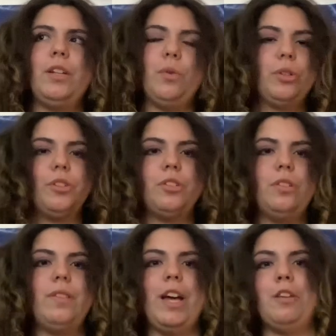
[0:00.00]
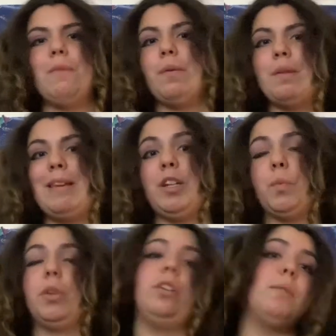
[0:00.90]
order to do that, you might want to make your
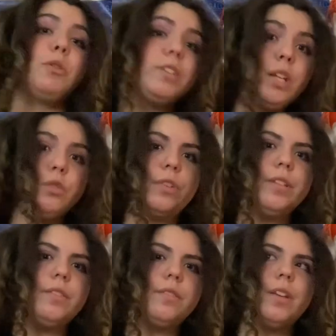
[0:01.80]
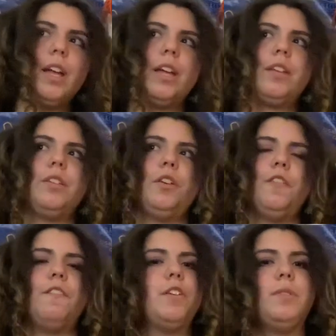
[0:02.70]
world a lot more dangerous and,
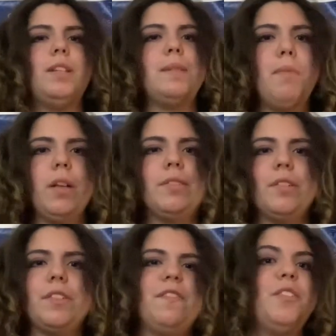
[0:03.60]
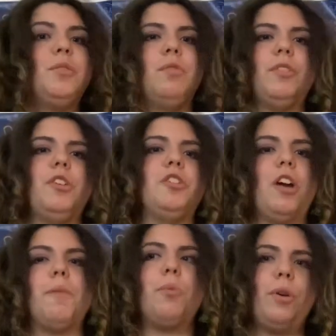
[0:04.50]
filled with these monsters and filled with really
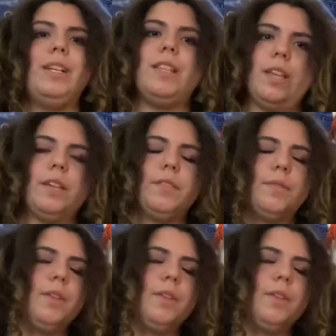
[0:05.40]
sharp, pointy things.